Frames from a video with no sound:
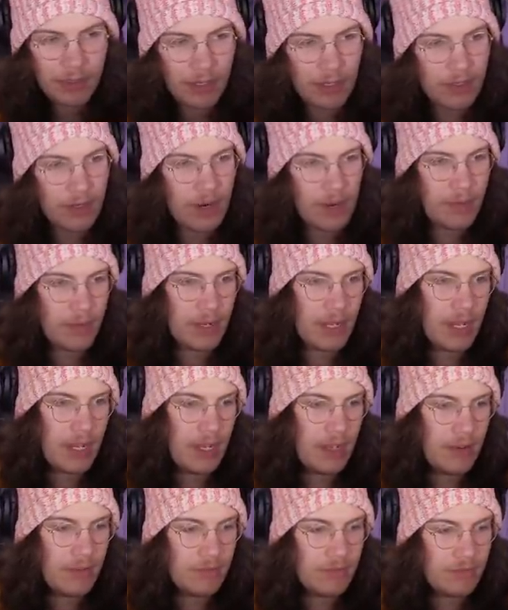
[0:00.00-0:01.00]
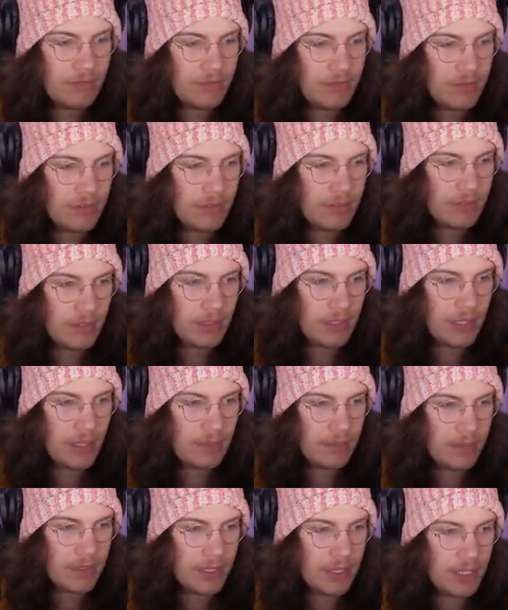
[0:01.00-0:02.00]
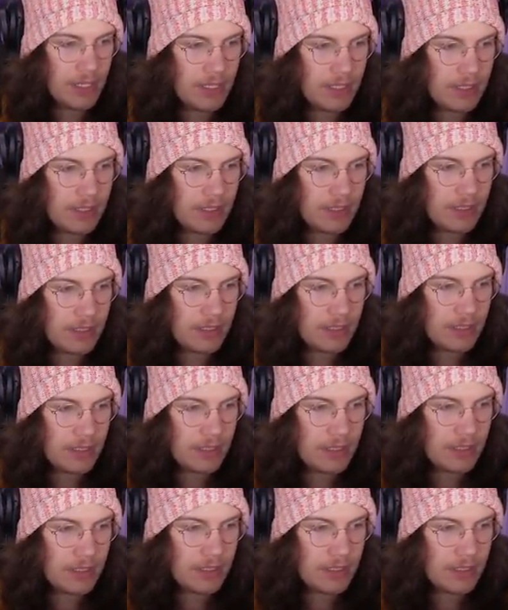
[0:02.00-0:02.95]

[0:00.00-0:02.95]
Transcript: Oh, all right, we have that piece.